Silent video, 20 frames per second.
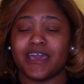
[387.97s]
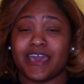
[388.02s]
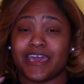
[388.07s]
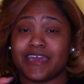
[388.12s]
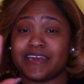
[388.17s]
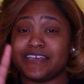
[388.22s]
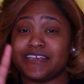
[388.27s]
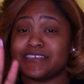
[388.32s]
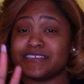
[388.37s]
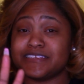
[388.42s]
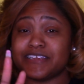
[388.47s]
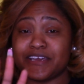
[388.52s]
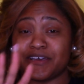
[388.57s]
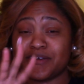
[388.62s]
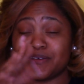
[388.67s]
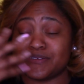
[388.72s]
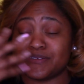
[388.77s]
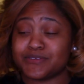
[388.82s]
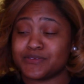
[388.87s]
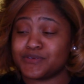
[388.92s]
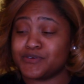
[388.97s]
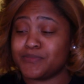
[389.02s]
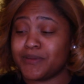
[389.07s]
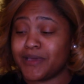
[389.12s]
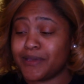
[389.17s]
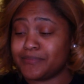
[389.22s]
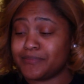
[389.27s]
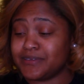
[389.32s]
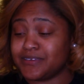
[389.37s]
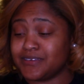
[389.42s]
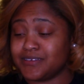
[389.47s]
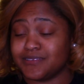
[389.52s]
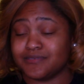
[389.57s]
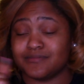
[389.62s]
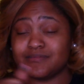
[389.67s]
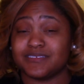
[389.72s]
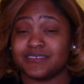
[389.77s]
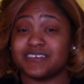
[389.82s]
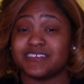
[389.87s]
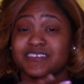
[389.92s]
And these nails, ooh baby,
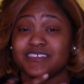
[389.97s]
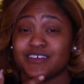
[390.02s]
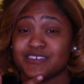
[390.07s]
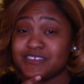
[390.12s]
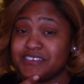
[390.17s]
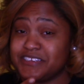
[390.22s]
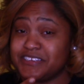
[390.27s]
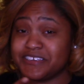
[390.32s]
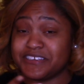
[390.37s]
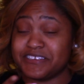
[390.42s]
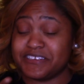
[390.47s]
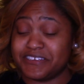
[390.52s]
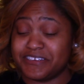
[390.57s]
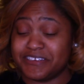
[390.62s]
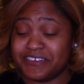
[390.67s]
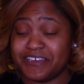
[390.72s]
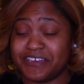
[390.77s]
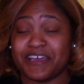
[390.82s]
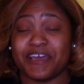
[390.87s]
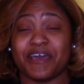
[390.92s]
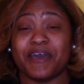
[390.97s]
these nails need to get done.